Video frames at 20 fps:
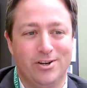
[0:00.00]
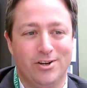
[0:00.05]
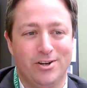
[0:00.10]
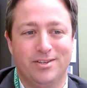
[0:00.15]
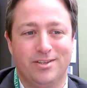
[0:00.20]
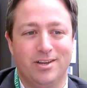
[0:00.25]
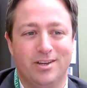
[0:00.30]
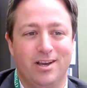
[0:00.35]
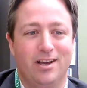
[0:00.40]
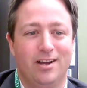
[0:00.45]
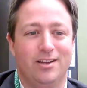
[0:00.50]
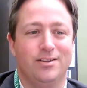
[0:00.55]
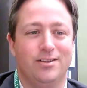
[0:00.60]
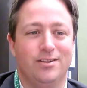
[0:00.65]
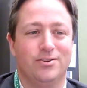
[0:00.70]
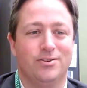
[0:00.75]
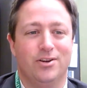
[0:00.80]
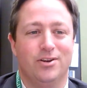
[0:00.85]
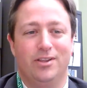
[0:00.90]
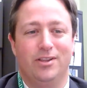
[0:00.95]
It's
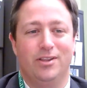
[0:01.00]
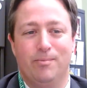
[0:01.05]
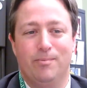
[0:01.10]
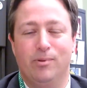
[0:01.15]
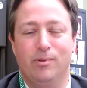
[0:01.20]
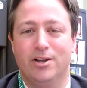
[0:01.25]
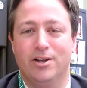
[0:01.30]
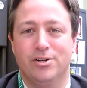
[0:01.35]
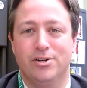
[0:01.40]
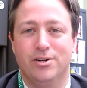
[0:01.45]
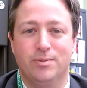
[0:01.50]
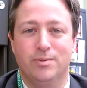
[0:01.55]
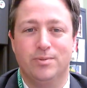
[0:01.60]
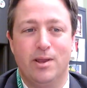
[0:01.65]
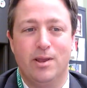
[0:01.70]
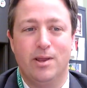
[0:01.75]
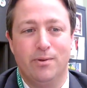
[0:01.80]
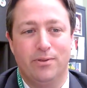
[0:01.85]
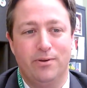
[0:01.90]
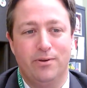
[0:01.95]
certainly a pleasure to
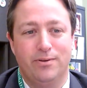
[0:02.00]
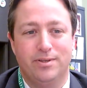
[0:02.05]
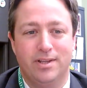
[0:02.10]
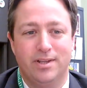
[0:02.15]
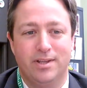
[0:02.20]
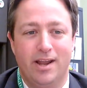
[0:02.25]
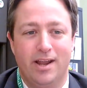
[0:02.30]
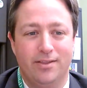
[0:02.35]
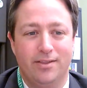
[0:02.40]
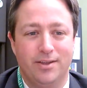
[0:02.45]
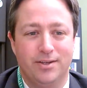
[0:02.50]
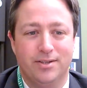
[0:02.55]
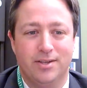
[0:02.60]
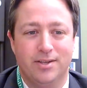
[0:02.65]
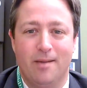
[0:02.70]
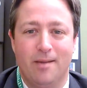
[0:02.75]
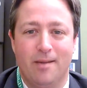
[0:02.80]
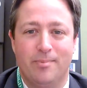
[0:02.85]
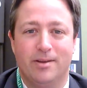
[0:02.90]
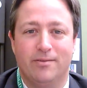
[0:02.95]
speak with you today on this
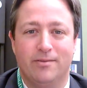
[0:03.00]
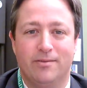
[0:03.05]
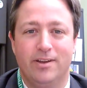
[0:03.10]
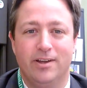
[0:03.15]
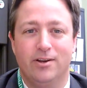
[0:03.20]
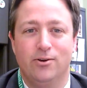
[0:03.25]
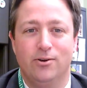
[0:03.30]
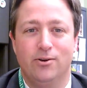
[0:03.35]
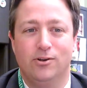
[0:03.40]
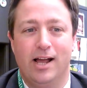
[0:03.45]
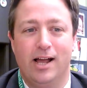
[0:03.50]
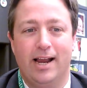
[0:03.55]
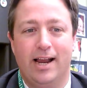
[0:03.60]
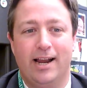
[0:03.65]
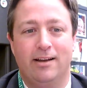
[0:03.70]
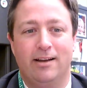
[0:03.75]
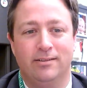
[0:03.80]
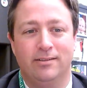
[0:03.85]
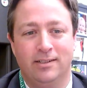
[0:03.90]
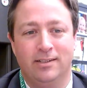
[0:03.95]
topic via Google
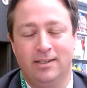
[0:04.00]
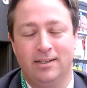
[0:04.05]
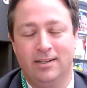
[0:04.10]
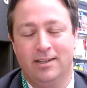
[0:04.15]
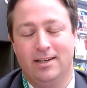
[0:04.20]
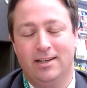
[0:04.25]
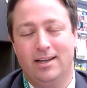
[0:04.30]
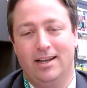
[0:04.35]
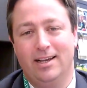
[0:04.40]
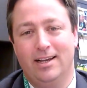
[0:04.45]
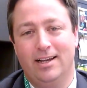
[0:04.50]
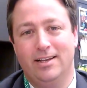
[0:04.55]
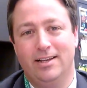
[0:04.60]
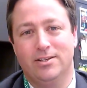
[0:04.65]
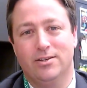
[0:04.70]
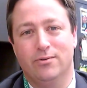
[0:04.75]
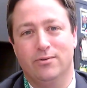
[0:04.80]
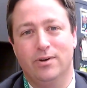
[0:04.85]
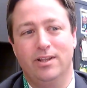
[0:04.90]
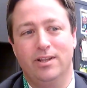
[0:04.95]
Hangout,
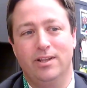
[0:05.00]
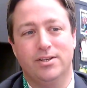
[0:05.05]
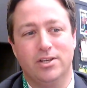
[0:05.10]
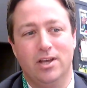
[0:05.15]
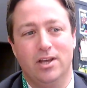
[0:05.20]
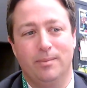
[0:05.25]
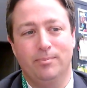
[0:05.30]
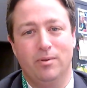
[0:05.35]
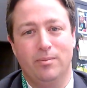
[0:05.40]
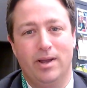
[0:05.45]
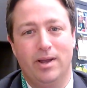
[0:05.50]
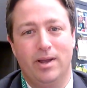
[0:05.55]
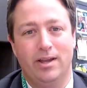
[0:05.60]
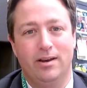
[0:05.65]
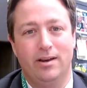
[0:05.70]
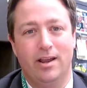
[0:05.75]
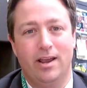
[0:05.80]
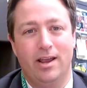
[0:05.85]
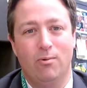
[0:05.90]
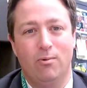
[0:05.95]
and to really
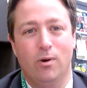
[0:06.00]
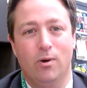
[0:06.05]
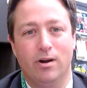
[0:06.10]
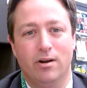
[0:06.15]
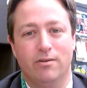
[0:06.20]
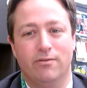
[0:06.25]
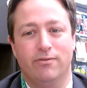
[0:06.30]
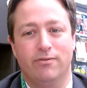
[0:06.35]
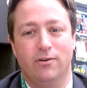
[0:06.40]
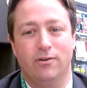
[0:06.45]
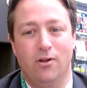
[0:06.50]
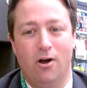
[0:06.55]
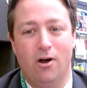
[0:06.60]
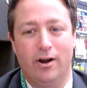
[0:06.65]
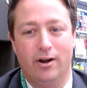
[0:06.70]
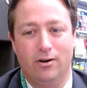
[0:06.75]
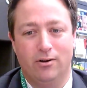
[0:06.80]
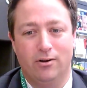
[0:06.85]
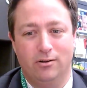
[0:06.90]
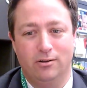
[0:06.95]
supplement a wonderful
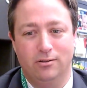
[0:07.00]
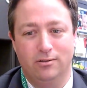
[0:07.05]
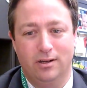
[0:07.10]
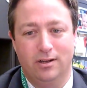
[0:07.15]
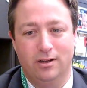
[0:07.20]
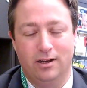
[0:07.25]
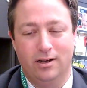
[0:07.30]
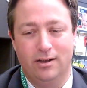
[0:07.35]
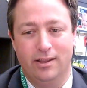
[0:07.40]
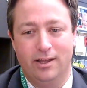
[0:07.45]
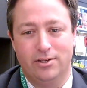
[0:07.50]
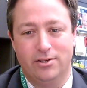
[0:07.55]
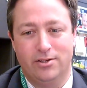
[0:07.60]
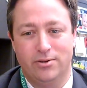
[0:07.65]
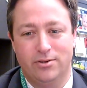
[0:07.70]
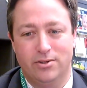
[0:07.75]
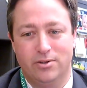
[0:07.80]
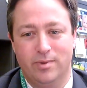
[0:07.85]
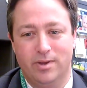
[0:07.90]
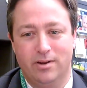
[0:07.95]
article that
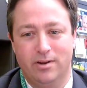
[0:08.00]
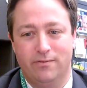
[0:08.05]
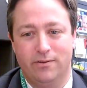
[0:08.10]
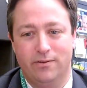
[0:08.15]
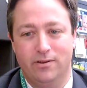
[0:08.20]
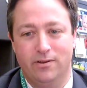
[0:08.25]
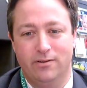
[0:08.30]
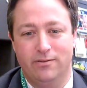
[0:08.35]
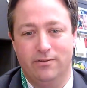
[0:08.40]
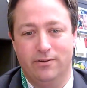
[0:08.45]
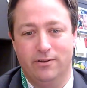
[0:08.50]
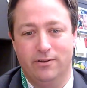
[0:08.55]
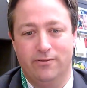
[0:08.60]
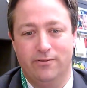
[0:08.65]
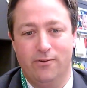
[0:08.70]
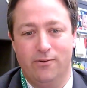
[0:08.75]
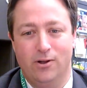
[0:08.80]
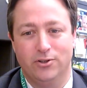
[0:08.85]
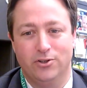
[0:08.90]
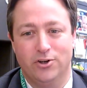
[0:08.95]
you submitted for the
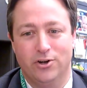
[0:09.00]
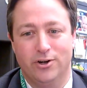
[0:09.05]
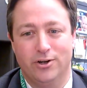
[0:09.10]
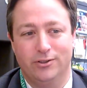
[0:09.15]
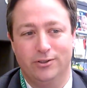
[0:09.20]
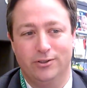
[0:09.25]
Fall Journal.